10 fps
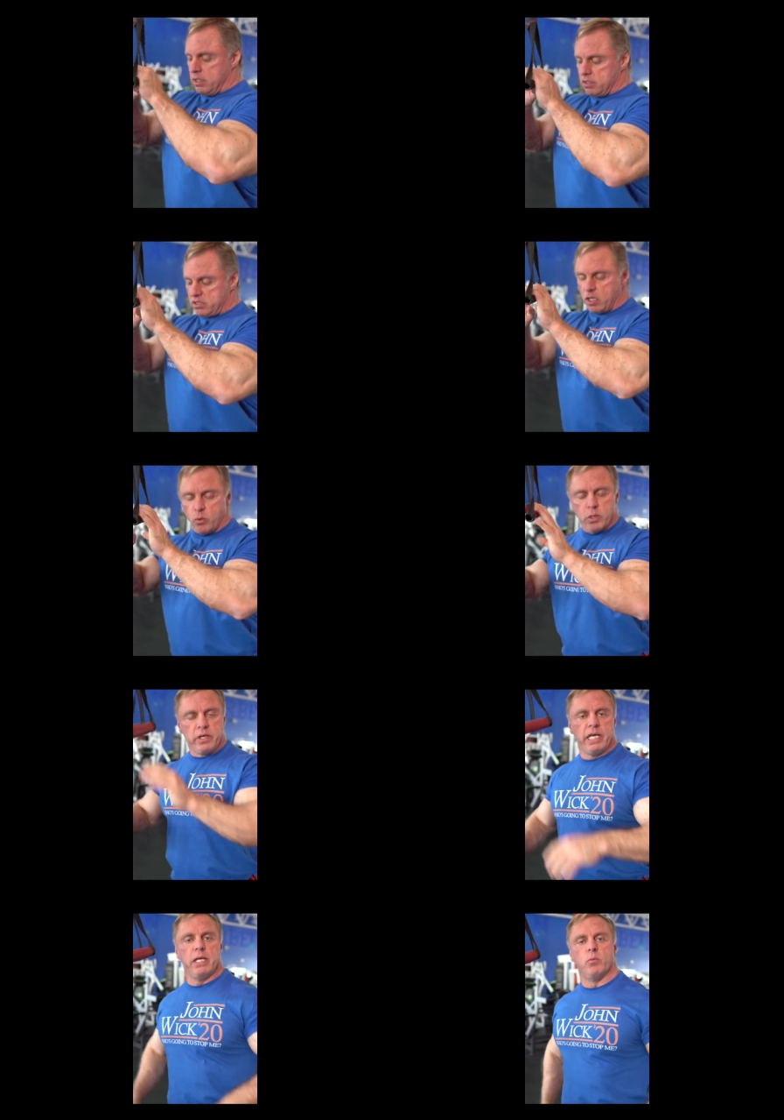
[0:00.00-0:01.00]
So we'll
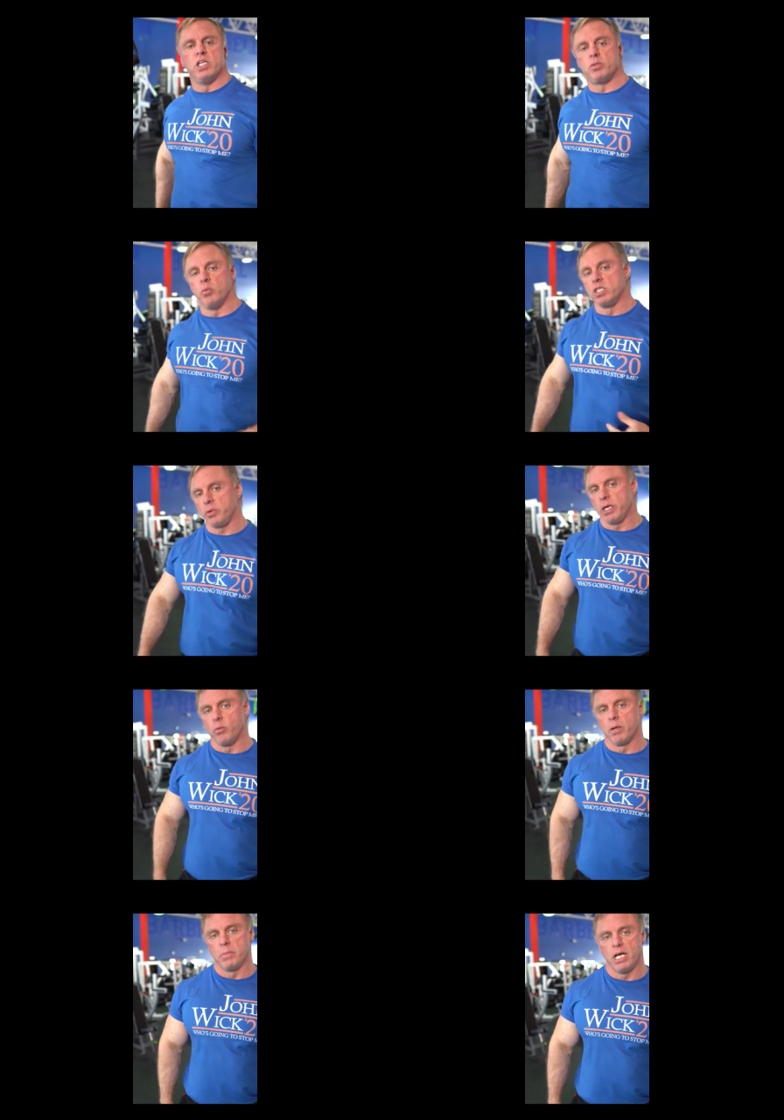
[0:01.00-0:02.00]
hit, once we get
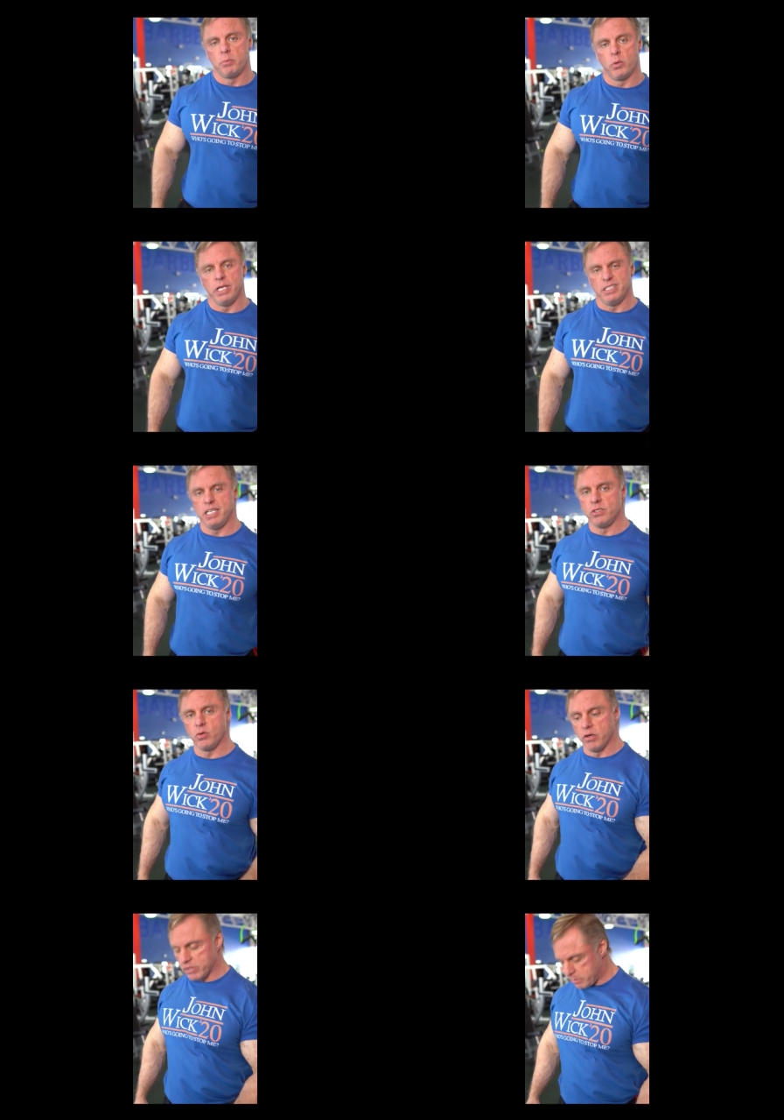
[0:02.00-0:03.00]
warmed up, we'll hit 10,
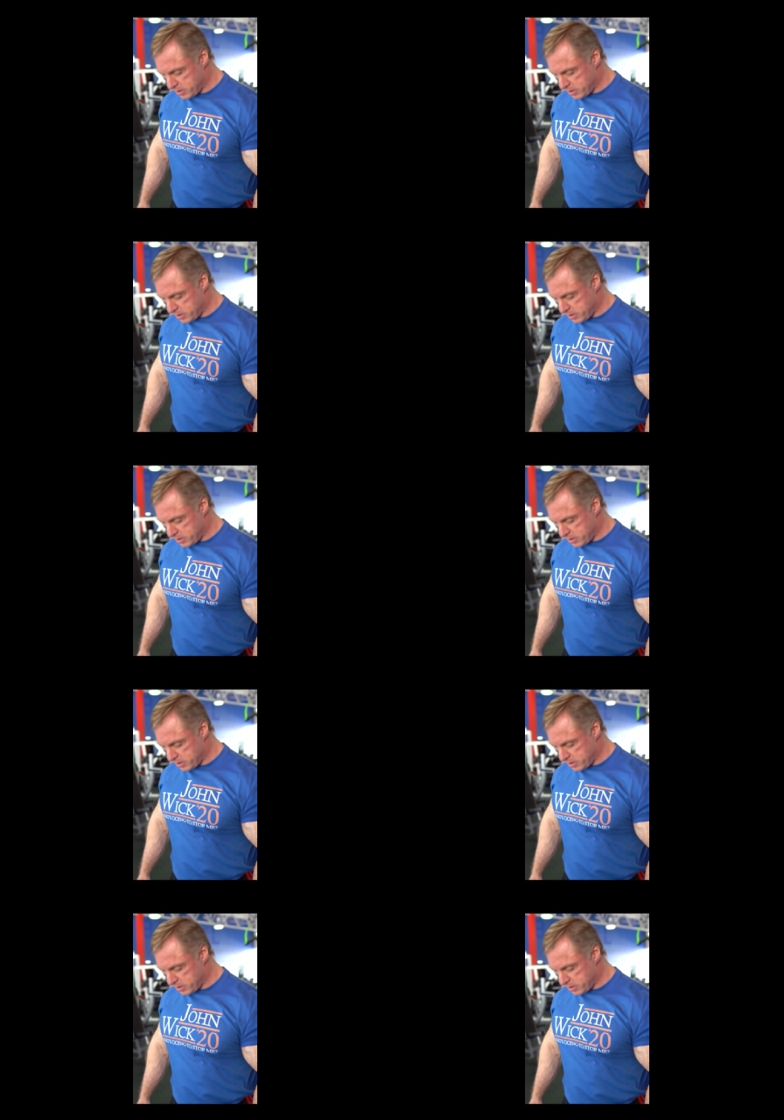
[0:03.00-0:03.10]
12 reps